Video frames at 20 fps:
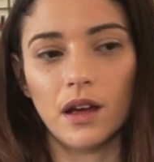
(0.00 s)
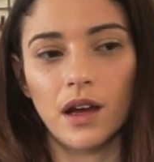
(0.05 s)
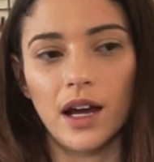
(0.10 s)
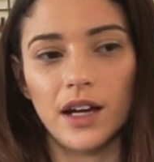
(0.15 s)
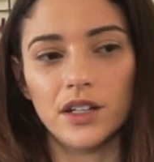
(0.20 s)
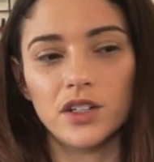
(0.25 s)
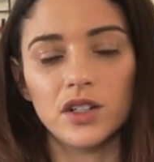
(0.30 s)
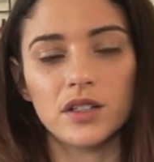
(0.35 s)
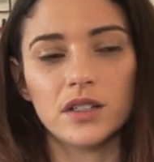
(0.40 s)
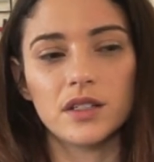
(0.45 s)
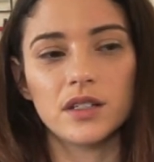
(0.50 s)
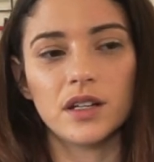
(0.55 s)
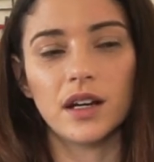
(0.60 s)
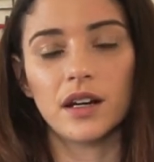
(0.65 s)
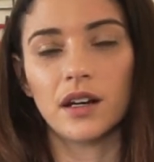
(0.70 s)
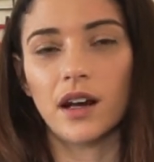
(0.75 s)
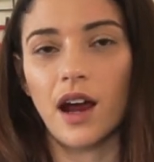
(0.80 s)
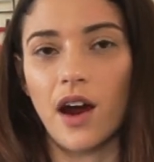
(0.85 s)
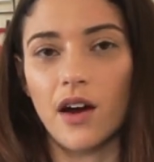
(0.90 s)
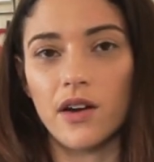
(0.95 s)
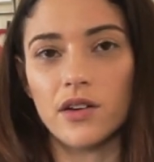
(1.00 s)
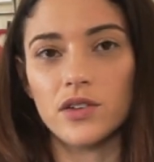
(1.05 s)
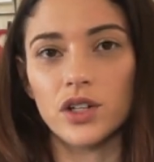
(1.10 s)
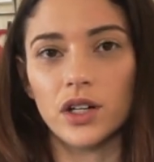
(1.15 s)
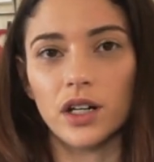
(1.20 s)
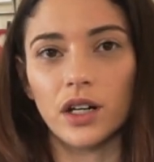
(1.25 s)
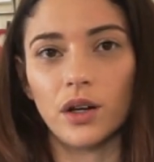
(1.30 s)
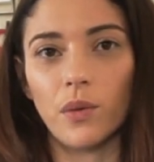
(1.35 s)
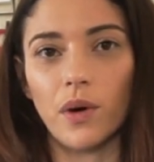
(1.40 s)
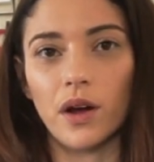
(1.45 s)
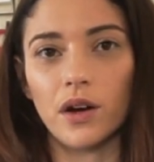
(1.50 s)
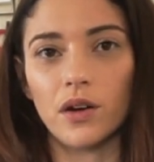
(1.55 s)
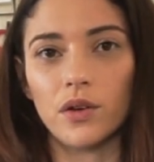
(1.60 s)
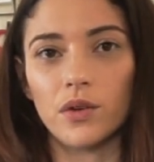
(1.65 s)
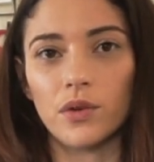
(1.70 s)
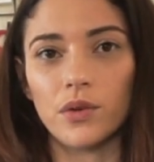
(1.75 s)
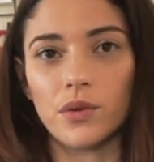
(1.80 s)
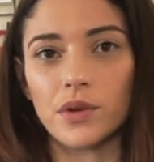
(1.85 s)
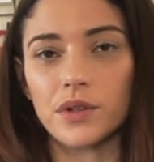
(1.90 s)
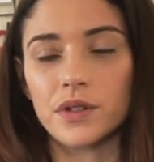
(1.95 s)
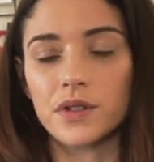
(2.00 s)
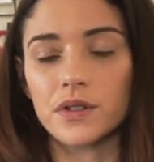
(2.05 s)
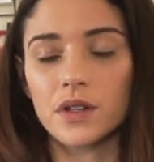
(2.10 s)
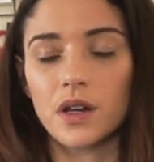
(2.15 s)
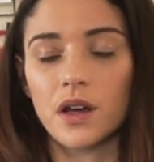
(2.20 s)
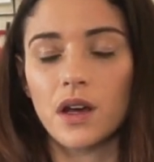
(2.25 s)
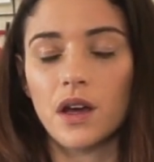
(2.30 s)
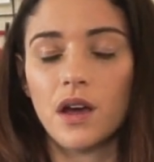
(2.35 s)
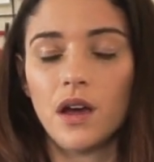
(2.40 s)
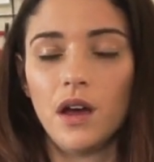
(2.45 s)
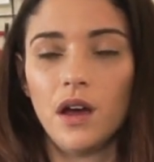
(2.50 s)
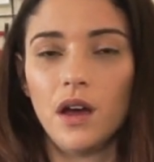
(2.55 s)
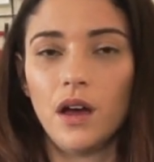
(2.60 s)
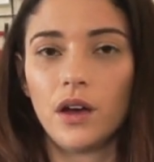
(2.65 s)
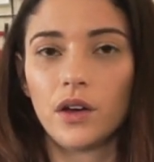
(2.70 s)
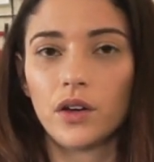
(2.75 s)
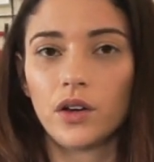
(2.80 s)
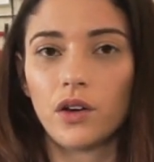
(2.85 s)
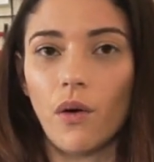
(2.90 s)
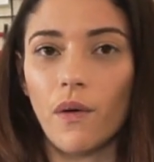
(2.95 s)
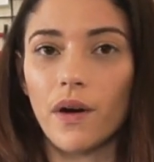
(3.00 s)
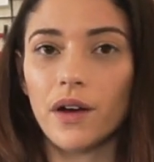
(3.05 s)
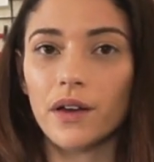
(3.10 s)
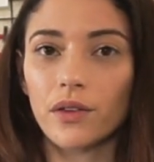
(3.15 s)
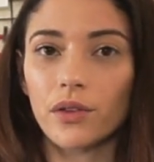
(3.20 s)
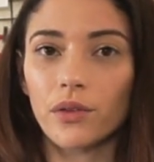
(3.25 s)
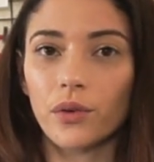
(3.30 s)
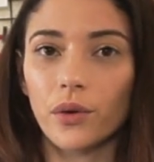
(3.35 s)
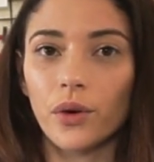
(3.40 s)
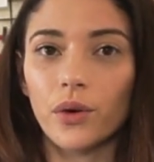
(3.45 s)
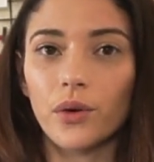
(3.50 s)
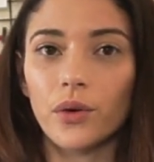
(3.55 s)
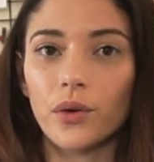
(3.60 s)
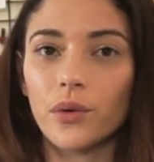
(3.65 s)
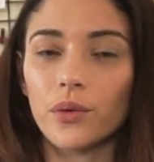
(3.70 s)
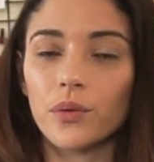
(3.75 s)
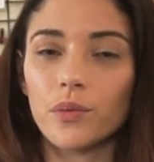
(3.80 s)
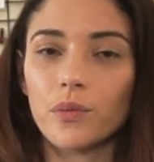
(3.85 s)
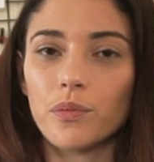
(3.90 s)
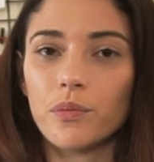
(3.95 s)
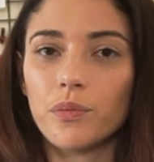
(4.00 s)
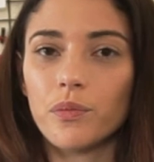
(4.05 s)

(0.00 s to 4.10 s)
I just encourage anyone who is going through